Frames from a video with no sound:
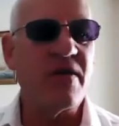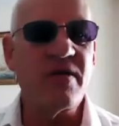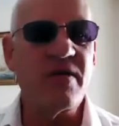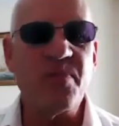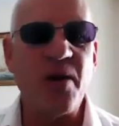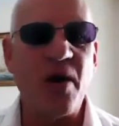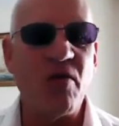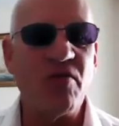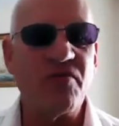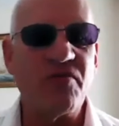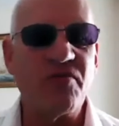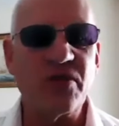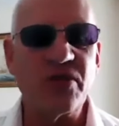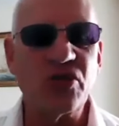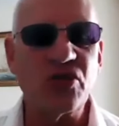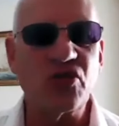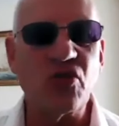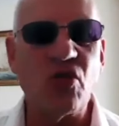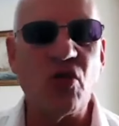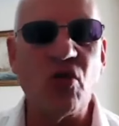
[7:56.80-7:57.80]
very powerful.
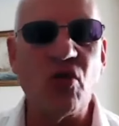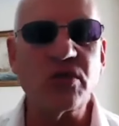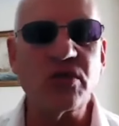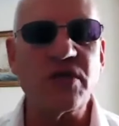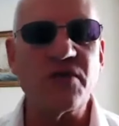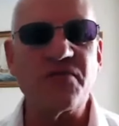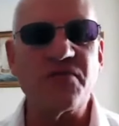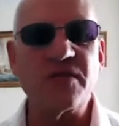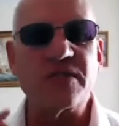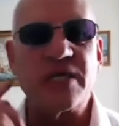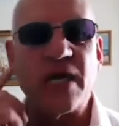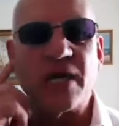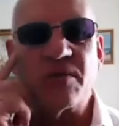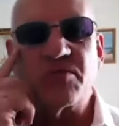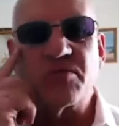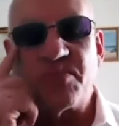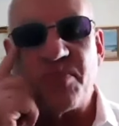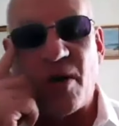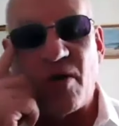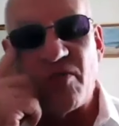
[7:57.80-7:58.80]
There's all different
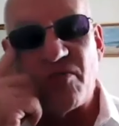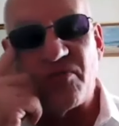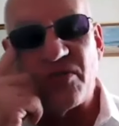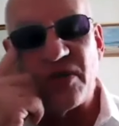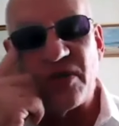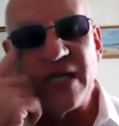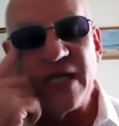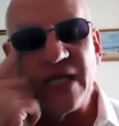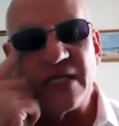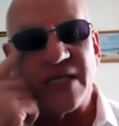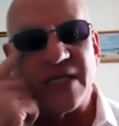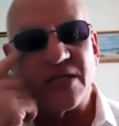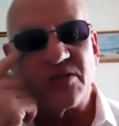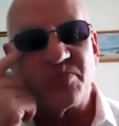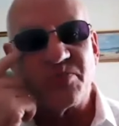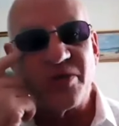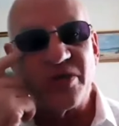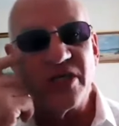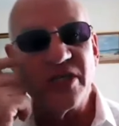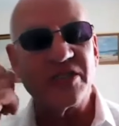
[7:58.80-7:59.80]
types of powerful
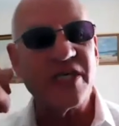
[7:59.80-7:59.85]
lasers,